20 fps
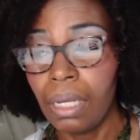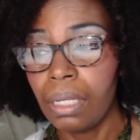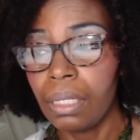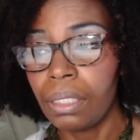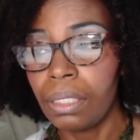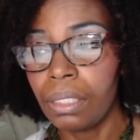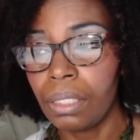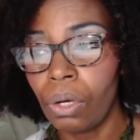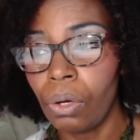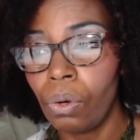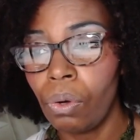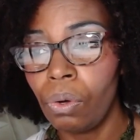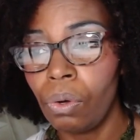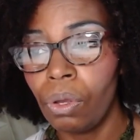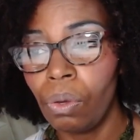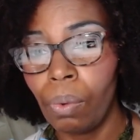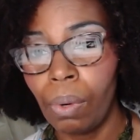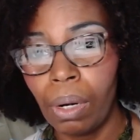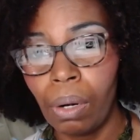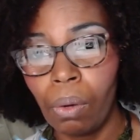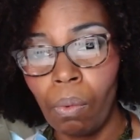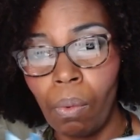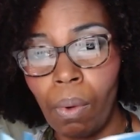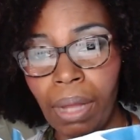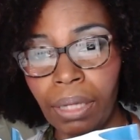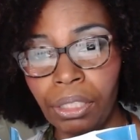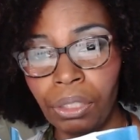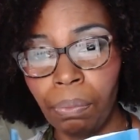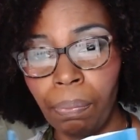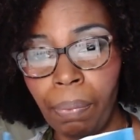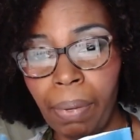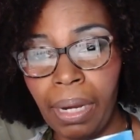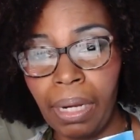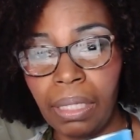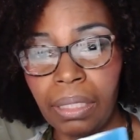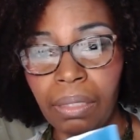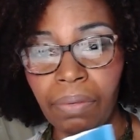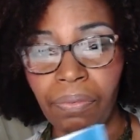So you want to watch your pennies.